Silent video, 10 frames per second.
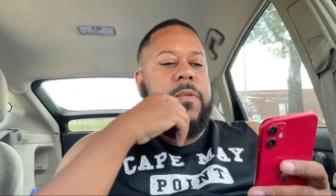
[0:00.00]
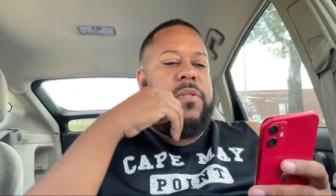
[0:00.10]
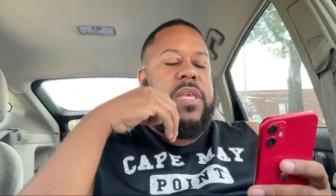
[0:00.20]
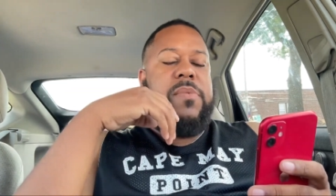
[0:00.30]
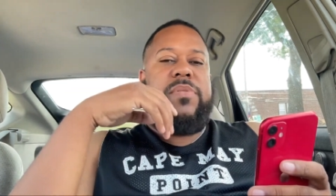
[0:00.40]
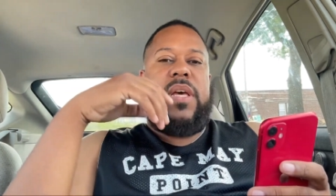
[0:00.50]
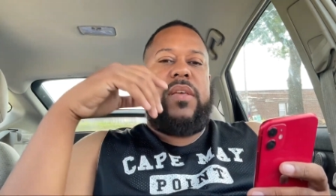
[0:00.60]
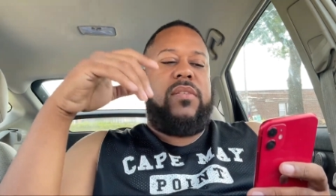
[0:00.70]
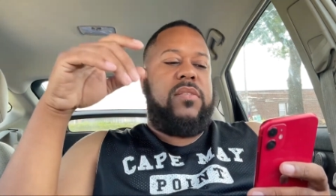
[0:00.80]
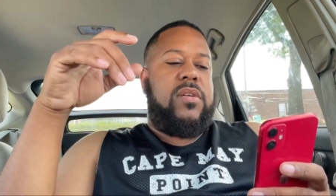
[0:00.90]
Then he was like,
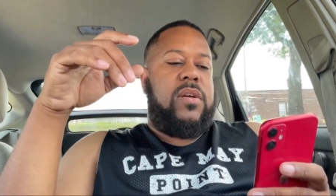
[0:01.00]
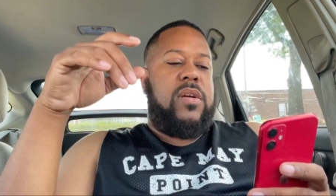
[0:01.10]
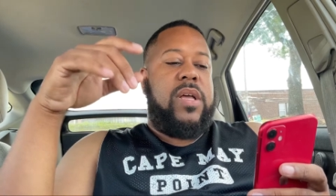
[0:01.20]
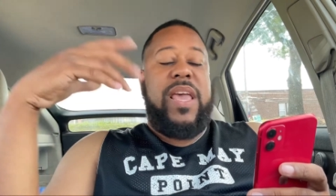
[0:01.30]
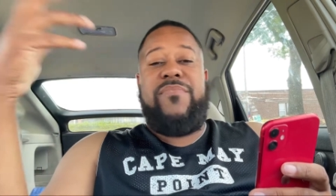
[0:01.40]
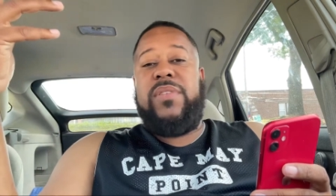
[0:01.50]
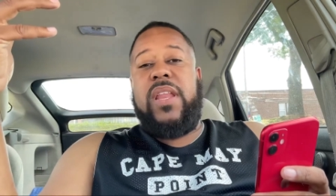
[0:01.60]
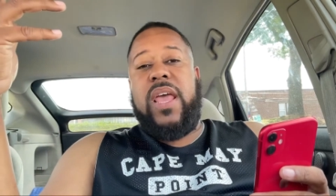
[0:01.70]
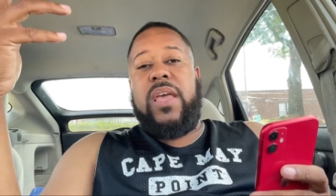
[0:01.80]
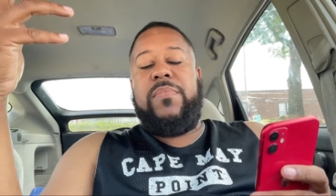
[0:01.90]
uh, I gave him the name.